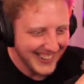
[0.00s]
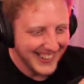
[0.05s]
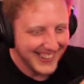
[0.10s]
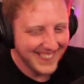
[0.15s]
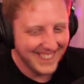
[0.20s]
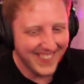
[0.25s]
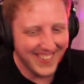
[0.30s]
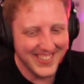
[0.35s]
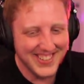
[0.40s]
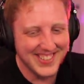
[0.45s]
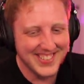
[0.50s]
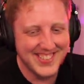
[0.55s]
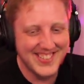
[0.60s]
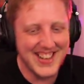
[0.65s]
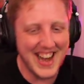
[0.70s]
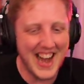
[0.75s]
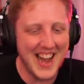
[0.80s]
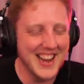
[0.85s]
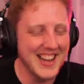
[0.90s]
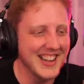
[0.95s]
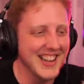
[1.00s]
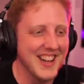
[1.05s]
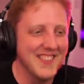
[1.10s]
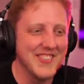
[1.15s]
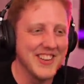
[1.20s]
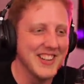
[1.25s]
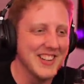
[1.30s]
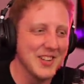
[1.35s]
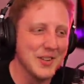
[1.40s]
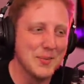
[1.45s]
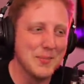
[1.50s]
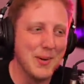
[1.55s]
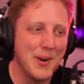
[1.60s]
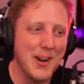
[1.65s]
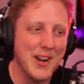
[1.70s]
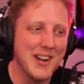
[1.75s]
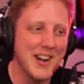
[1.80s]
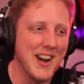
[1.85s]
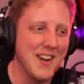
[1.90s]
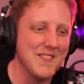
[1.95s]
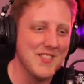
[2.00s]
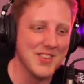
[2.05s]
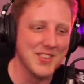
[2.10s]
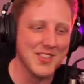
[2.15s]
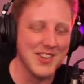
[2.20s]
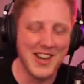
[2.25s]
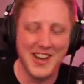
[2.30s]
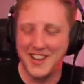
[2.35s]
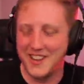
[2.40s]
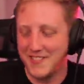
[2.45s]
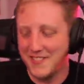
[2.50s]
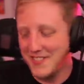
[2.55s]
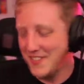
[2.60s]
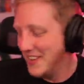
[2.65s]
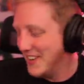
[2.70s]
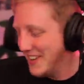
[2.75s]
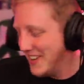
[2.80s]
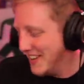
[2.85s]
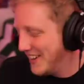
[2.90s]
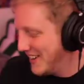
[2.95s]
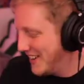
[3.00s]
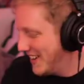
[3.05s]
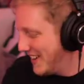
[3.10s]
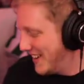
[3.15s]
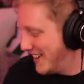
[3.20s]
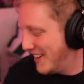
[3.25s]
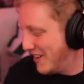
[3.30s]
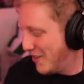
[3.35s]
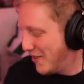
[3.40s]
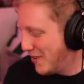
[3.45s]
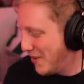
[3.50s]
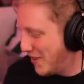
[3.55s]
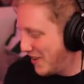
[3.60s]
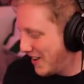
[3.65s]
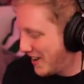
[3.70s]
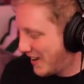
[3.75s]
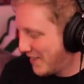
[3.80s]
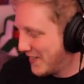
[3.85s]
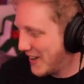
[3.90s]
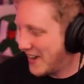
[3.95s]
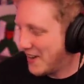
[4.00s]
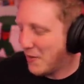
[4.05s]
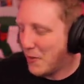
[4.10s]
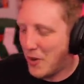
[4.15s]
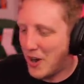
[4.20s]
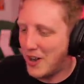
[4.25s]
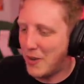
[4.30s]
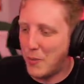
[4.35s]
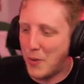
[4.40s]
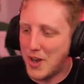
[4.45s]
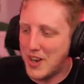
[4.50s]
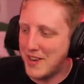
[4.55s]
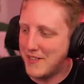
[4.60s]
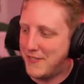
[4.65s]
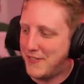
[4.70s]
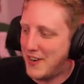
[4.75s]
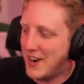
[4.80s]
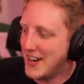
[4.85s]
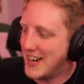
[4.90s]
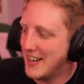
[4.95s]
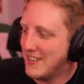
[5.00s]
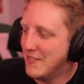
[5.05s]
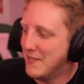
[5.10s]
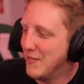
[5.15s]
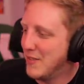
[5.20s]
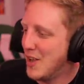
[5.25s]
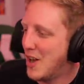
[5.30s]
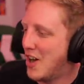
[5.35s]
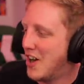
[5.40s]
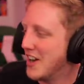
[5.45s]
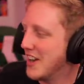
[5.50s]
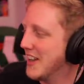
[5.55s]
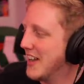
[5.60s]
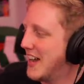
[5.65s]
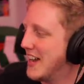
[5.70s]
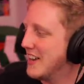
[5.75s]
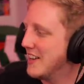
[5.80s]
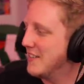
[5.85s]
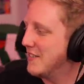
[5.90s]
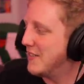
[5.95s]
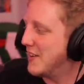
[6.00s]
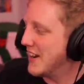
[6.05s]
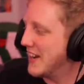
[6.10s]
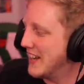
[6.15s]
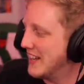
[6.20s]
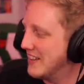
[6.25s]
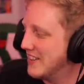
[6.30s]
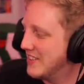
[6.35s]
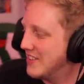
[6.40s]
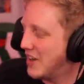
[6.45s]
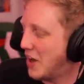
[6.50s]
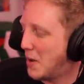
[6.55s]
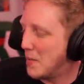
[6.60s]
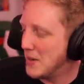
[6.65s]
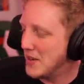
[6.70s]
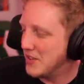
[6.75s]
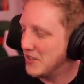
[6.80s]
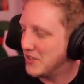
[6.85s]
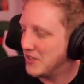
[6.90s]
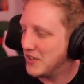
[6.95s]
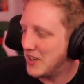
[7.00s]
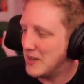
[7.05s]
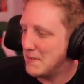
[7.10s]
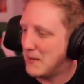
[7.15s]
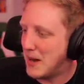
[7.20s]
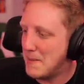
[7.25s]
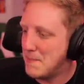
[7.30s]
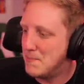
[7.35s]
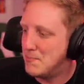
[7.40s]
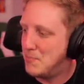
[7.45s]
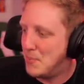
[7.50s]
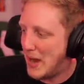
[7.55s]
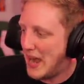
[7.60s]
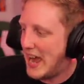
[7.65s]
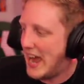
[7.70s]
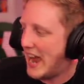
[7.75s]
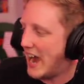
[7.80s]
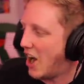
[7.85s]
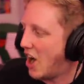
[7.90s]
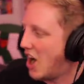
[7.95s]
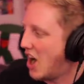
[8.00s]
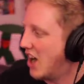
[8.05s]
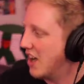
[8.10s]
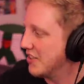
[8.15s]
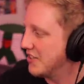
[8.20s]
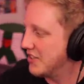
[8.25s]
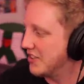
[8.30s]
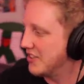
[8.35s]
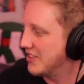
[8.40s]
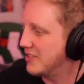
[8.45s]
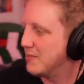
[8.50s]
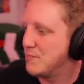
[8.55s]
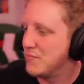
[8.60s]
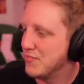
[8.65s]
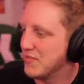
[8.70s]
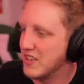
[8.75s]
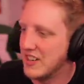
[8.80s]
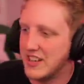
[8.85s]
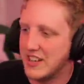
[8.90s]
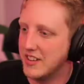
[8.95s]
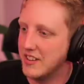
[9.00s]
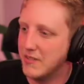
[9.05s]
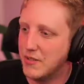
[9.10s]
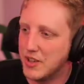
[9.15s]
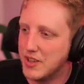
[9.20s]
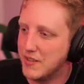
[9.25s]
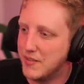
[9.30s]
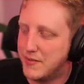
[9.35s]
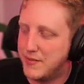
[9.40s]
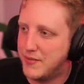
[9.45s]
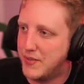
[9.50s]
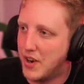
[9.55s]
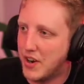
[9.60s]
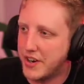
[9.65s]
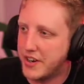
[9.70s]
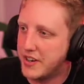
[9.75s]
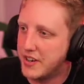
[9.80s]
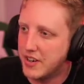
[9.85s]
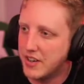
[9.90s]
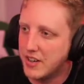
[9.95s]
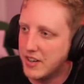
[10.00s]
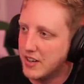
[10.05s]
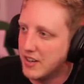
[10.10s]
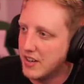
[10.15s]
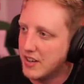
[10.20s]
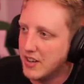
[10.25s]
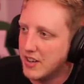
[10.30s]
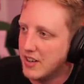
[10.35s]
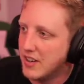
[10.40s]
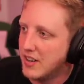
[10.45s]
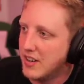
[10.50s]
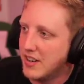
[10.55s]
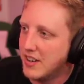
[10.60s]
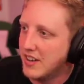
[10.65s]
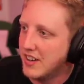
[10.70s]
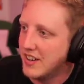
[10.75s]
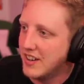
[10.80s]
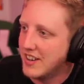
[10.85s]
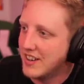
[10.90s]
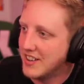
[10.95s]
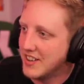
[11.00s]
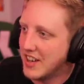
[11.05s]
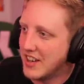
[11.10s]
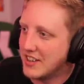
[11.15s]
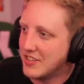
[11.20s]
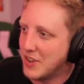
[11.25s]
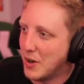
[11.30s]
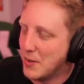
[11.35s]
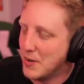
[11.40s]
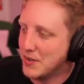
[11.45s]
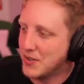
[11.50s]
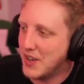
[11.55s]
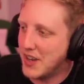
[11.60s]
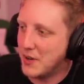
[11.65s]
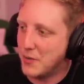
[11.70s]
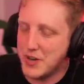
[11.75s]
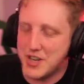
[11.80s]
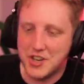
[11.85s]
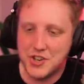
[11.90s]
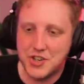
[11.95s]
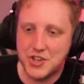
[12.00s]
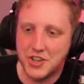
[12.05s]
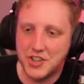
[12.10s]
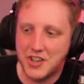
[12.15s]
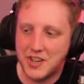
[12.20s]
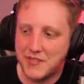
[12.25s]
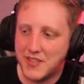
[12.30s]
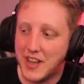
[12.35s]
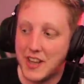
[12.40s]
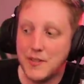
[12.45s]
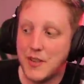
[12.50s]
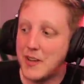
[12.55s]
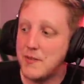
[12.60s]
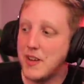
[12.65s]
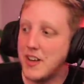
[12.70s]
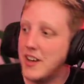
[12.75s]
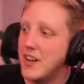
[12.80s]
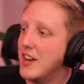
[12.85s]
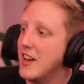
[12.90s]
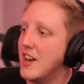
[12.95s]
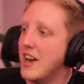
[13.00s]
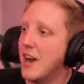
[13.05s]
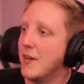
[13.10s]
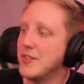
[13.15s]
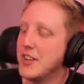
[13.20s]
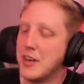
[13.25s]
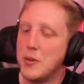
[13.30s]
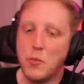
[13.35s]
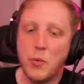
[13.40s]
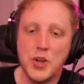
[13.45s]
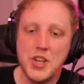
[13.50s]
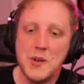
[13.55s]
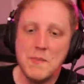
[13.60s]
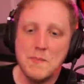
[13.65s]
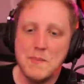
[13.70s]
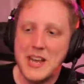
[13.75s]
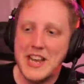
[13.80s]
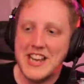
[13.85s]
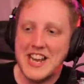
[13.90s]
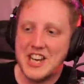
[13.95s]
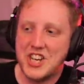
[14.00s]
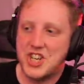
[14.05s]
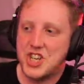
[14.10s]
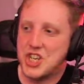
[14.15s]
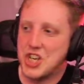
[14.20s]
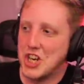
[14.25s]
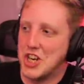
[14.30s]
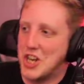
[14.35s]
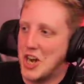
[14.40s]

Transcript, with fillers: we're all just dying laughing at this point. I'm just like. Months, have I'm like, day. what? What a fucking vlog! Like, fucking Tommy's seeing my bare ass. This is brilliant. What the fuck? And like, Tommy's like, well, you shouldn't have. I, I was like, what do you mean I shouldn't